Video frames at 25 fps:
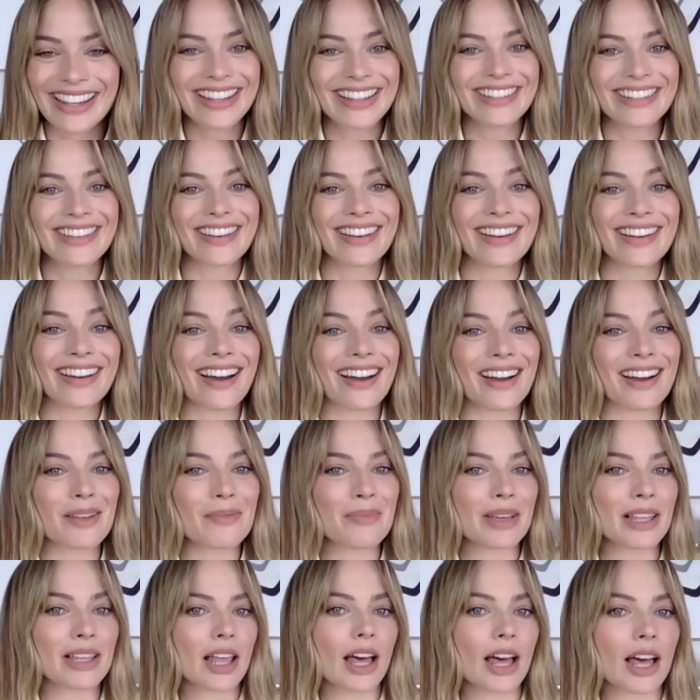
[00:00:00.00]
you can kind
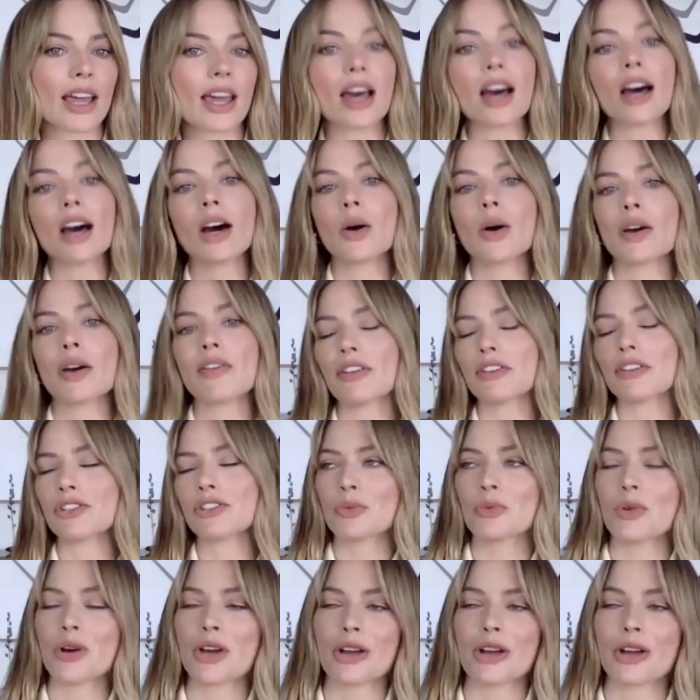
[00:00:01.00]
of be like, oh, everyone
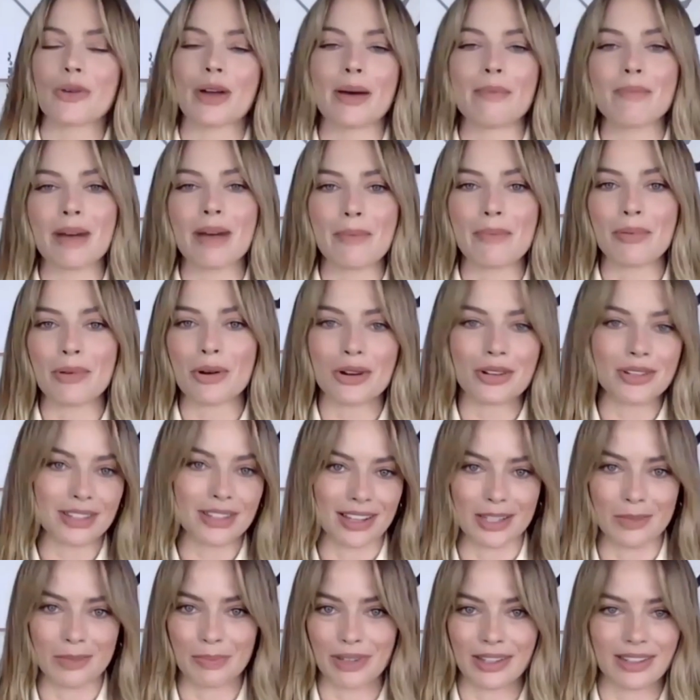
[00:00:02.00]
should work around my
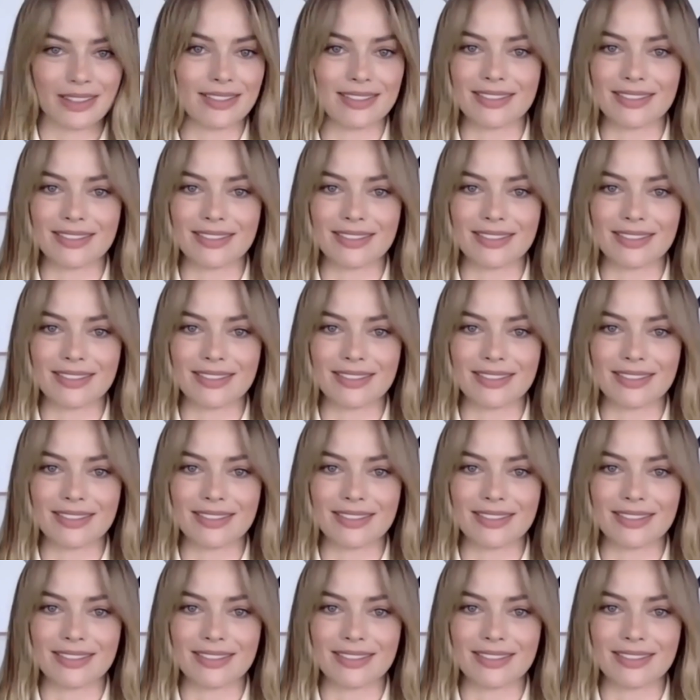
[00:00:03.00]
process. But